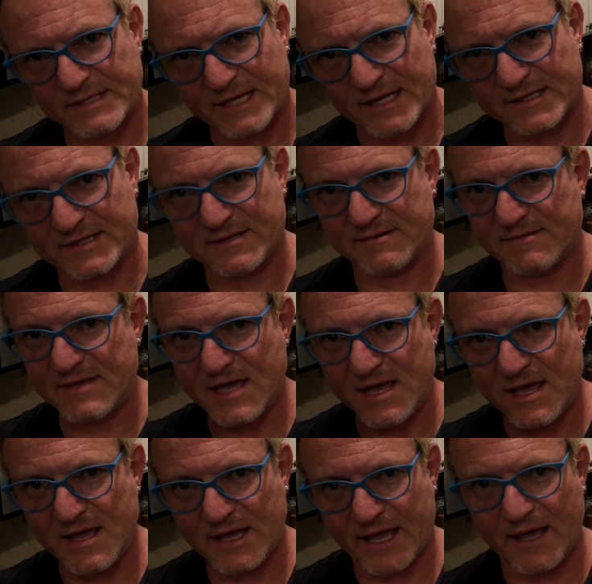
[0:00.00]
That's
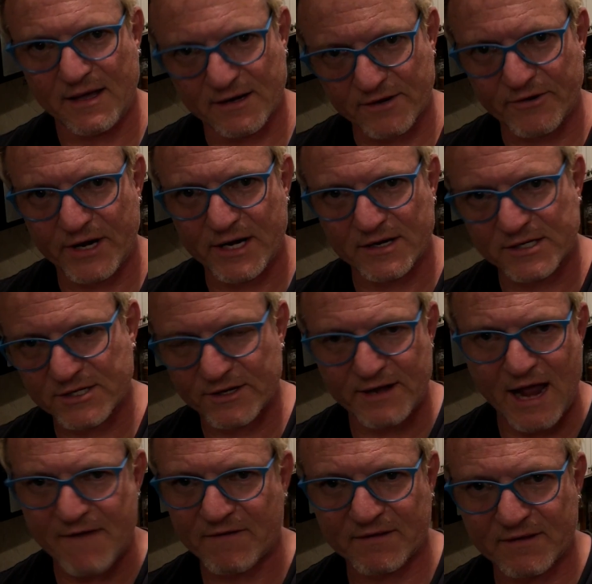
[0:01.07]
the key ingredient to
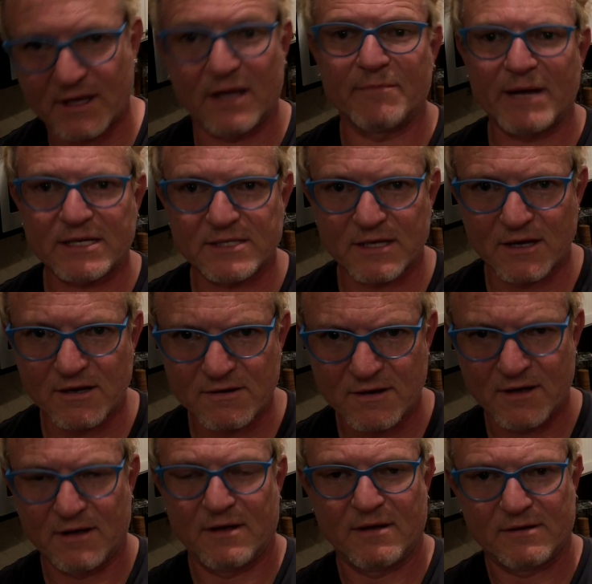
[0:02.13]
everything in Mexico.
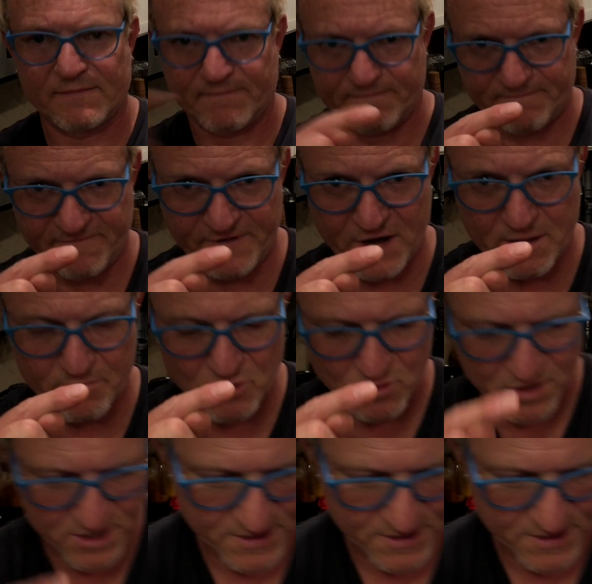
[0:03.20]
Very important.